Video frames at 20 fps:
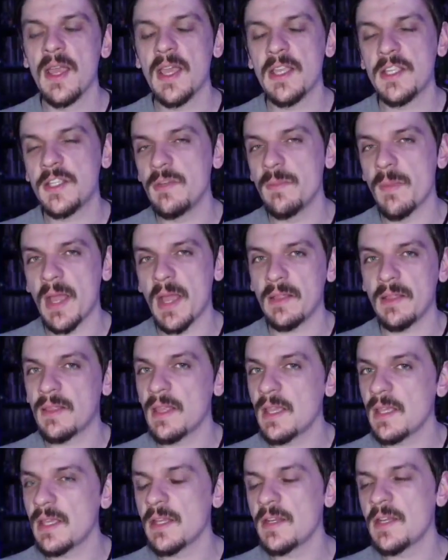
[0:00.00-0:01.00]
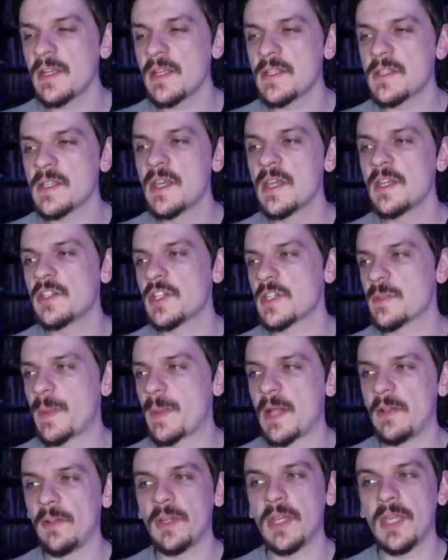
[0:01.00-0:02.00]
as you might think it is just
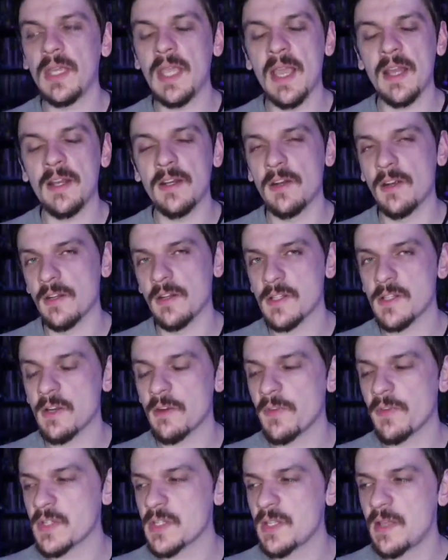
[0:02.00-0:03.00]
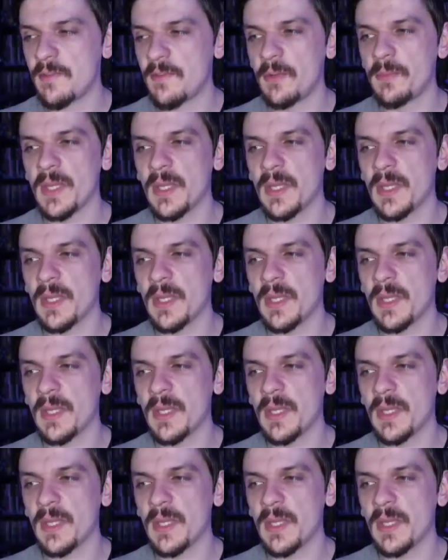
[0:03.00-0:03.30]
by looking at it on a surface level,